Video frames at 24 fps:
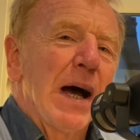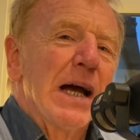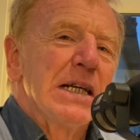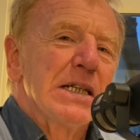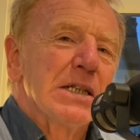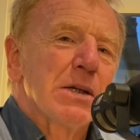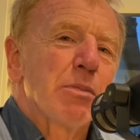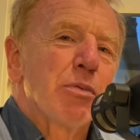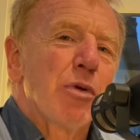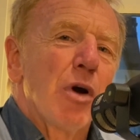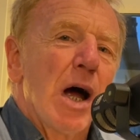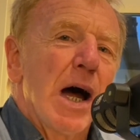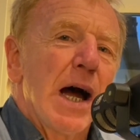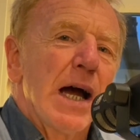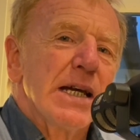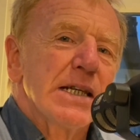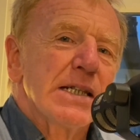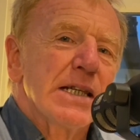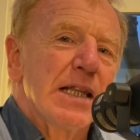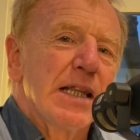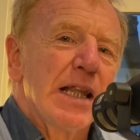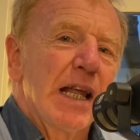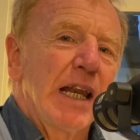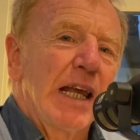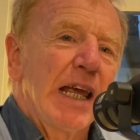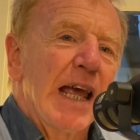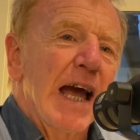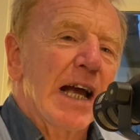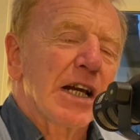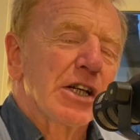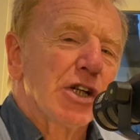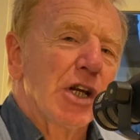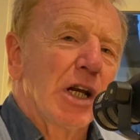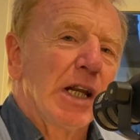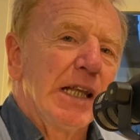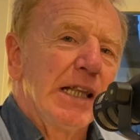surprise that he
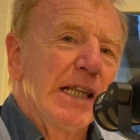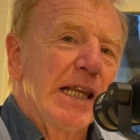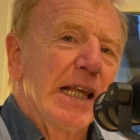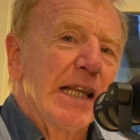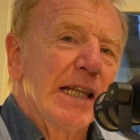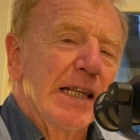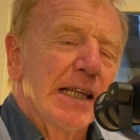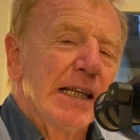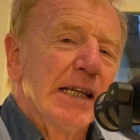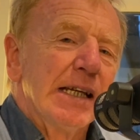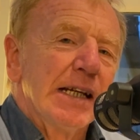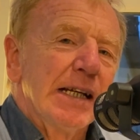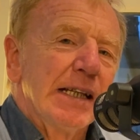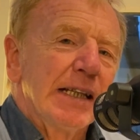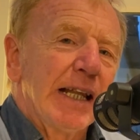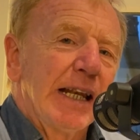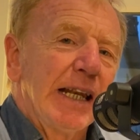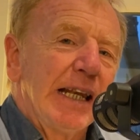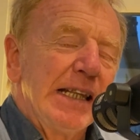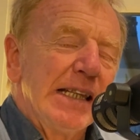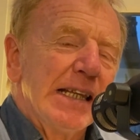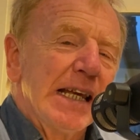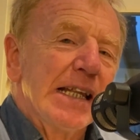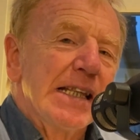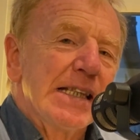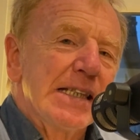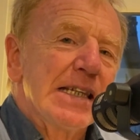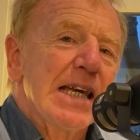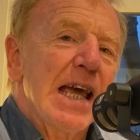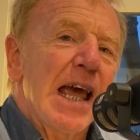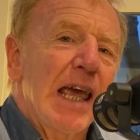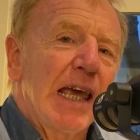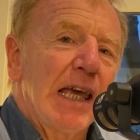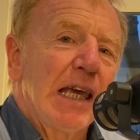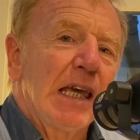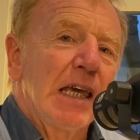actually did
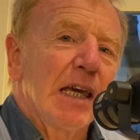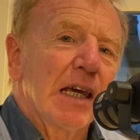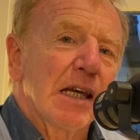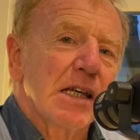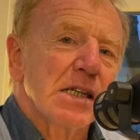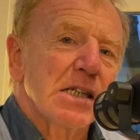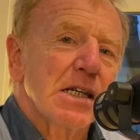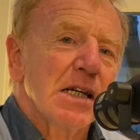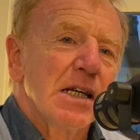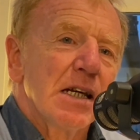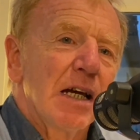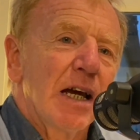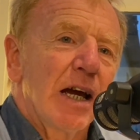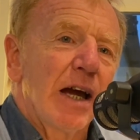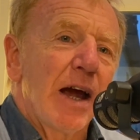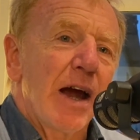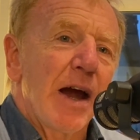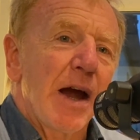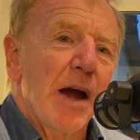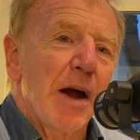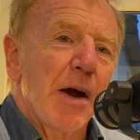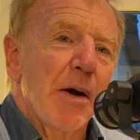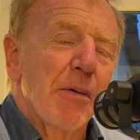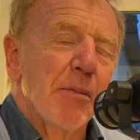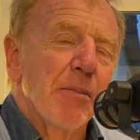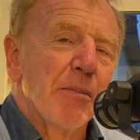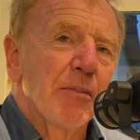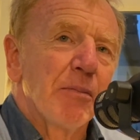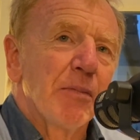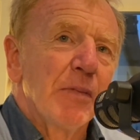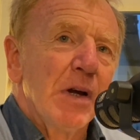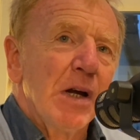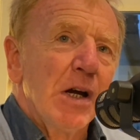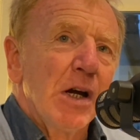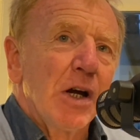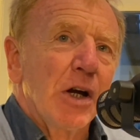take it,
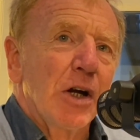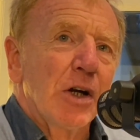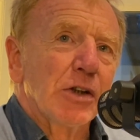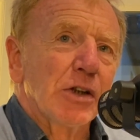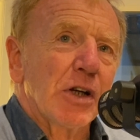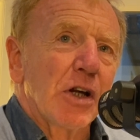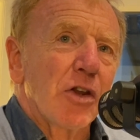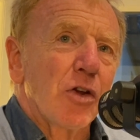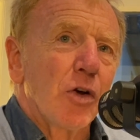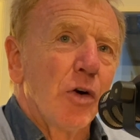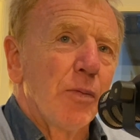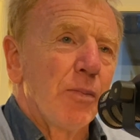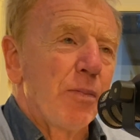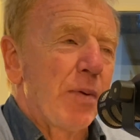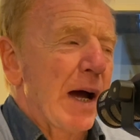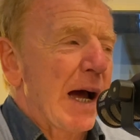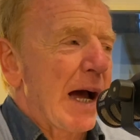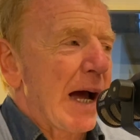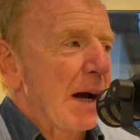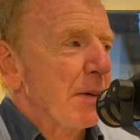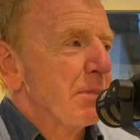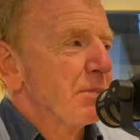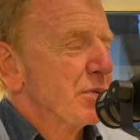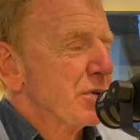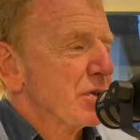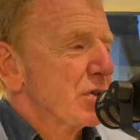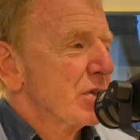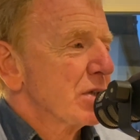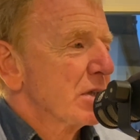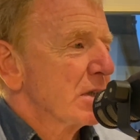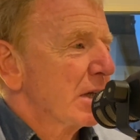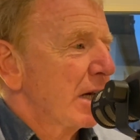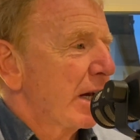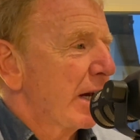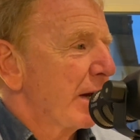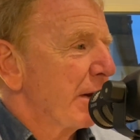because I thought perhaps
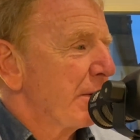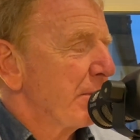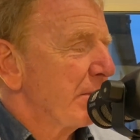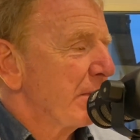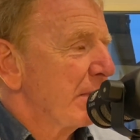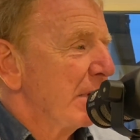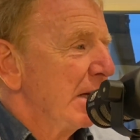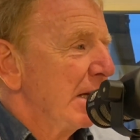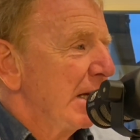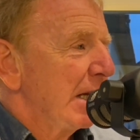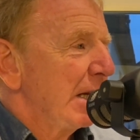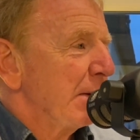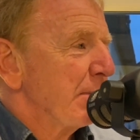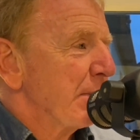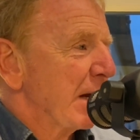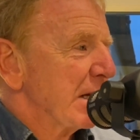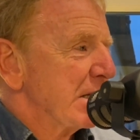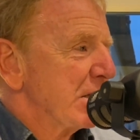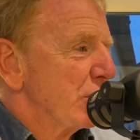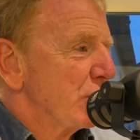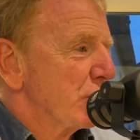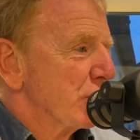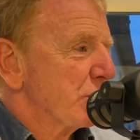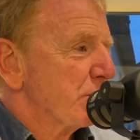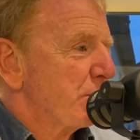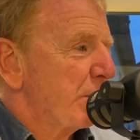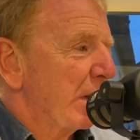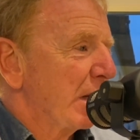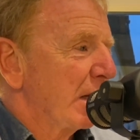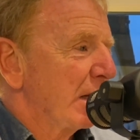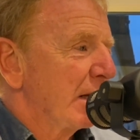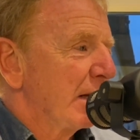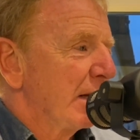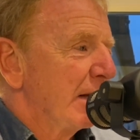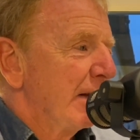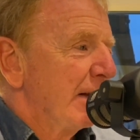he might have just
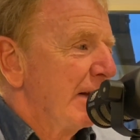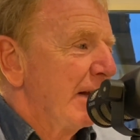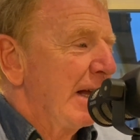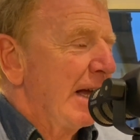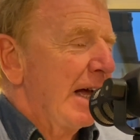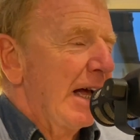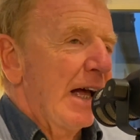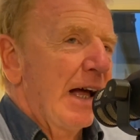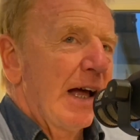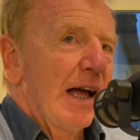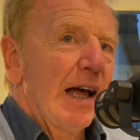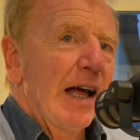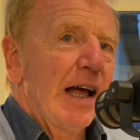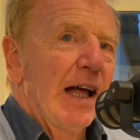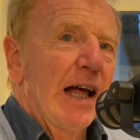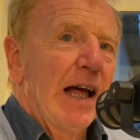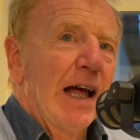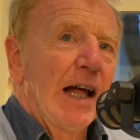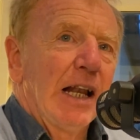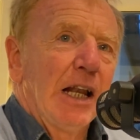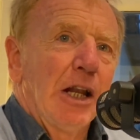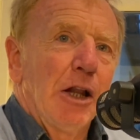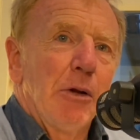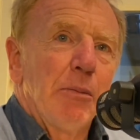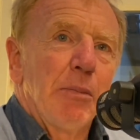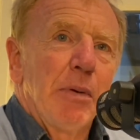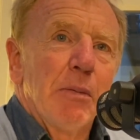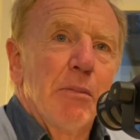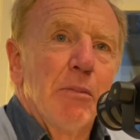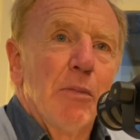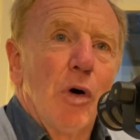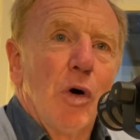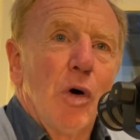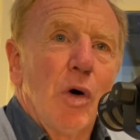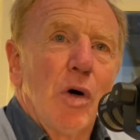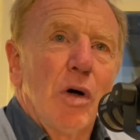been a little bit
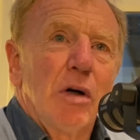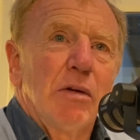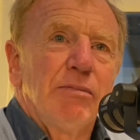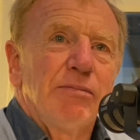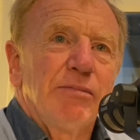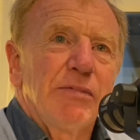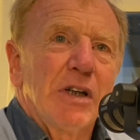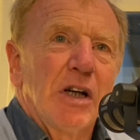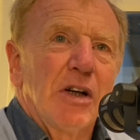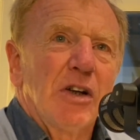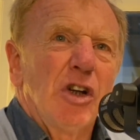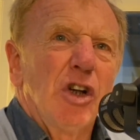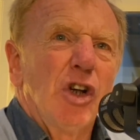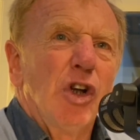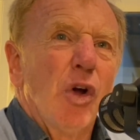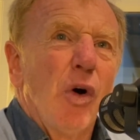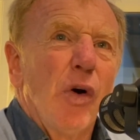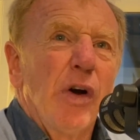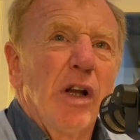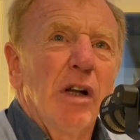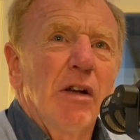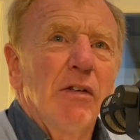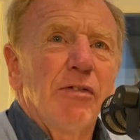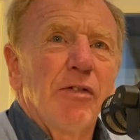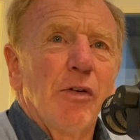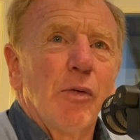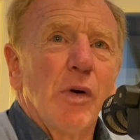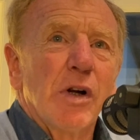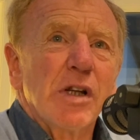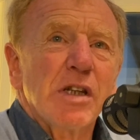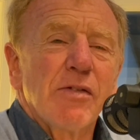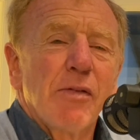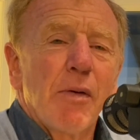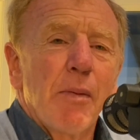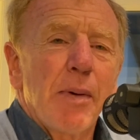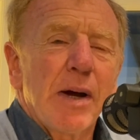more loyal, for
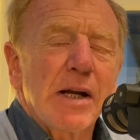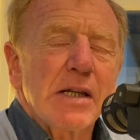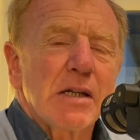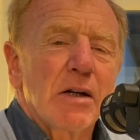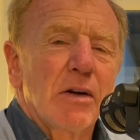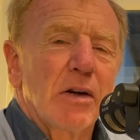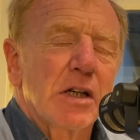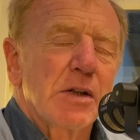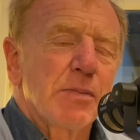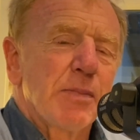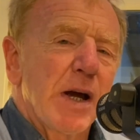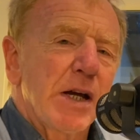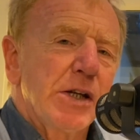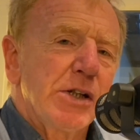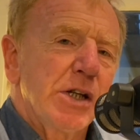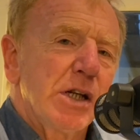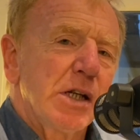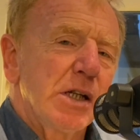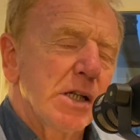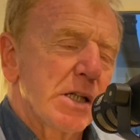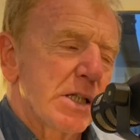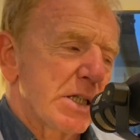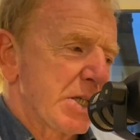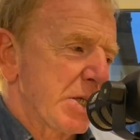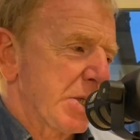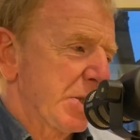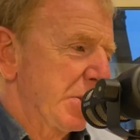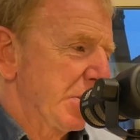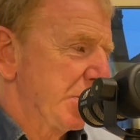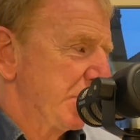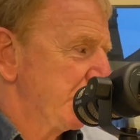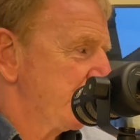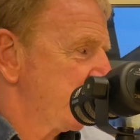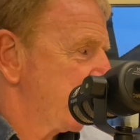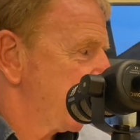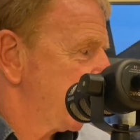want of a better expression,
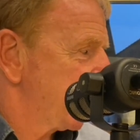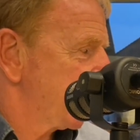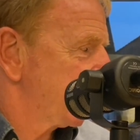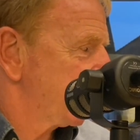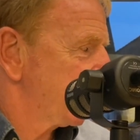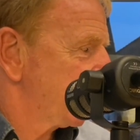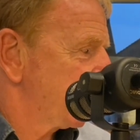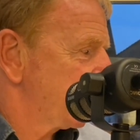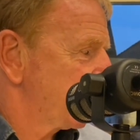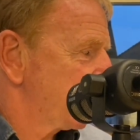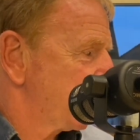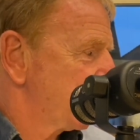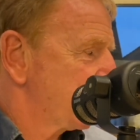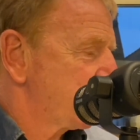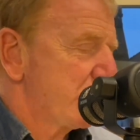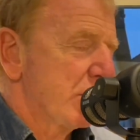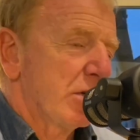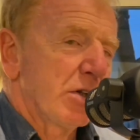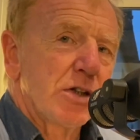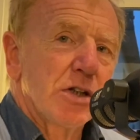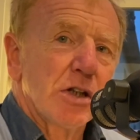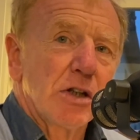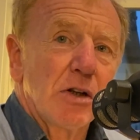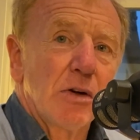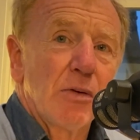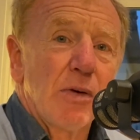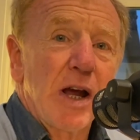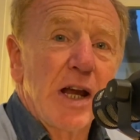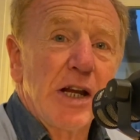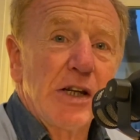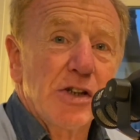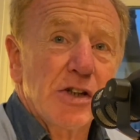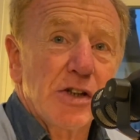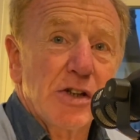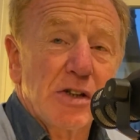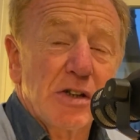to the
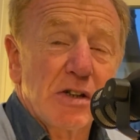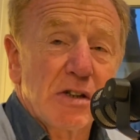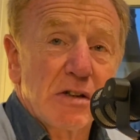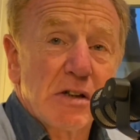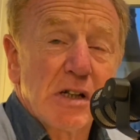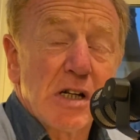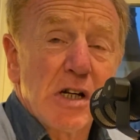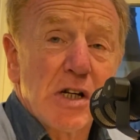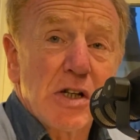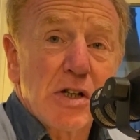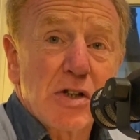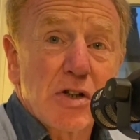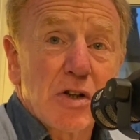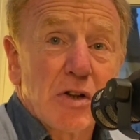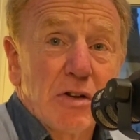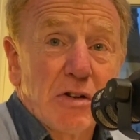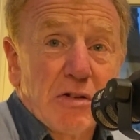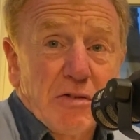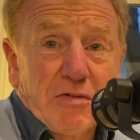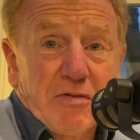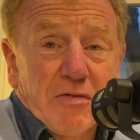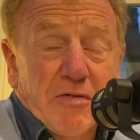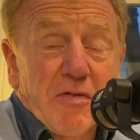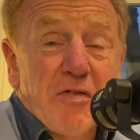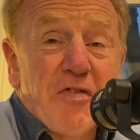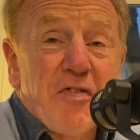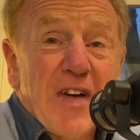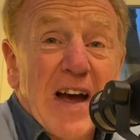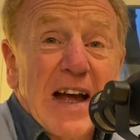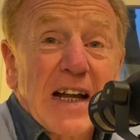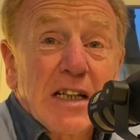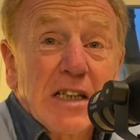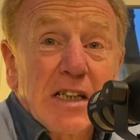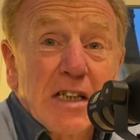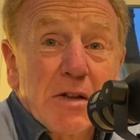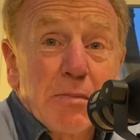Rangers sort of
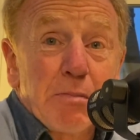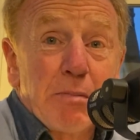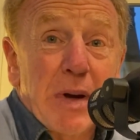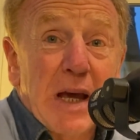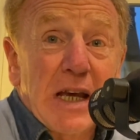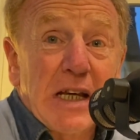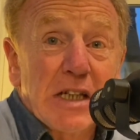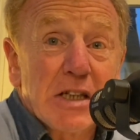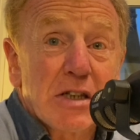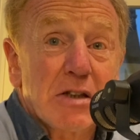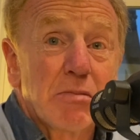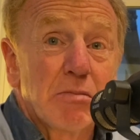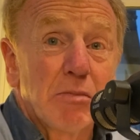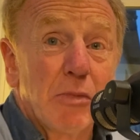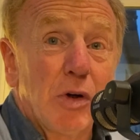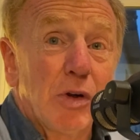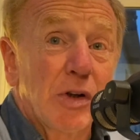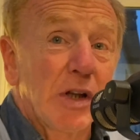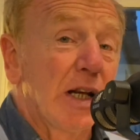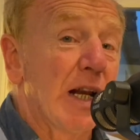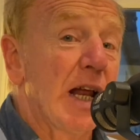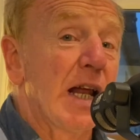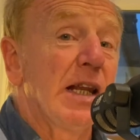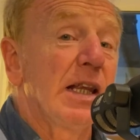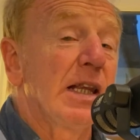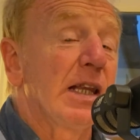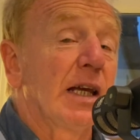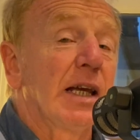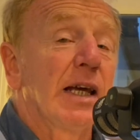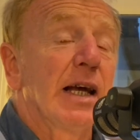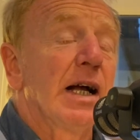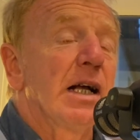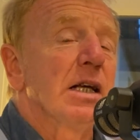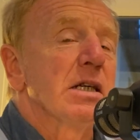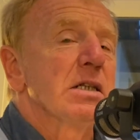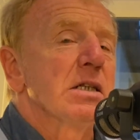fans base more than anything
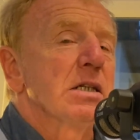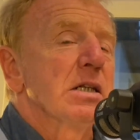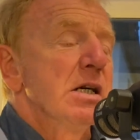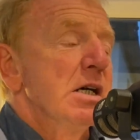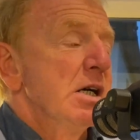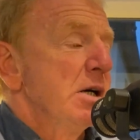else.